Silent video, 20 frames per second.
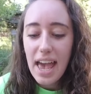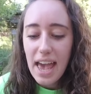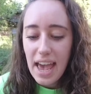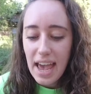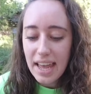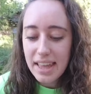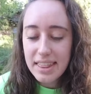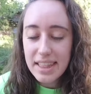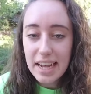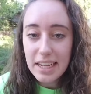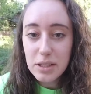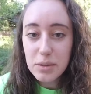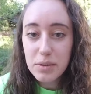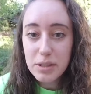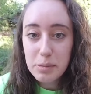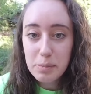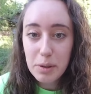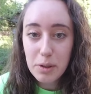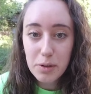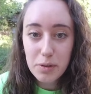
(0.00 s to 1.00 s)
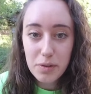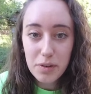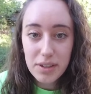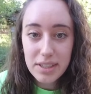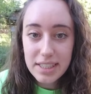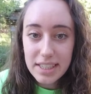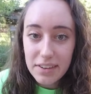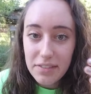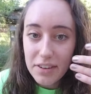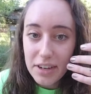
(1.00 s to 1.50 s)
And that's what's beautiful and
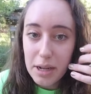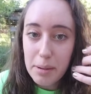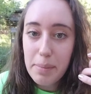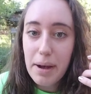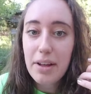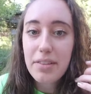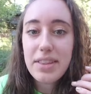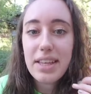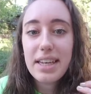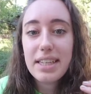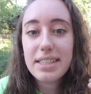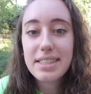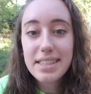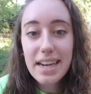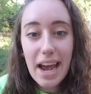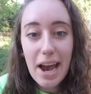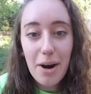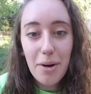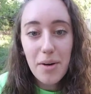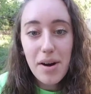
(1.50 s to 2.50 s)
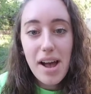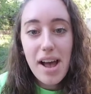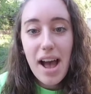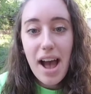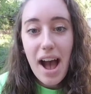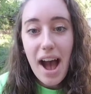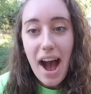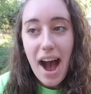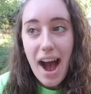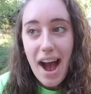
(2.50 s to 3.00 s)
different about this. Now,
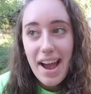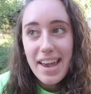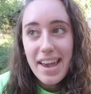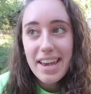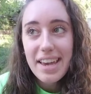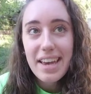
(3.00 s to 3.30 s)
I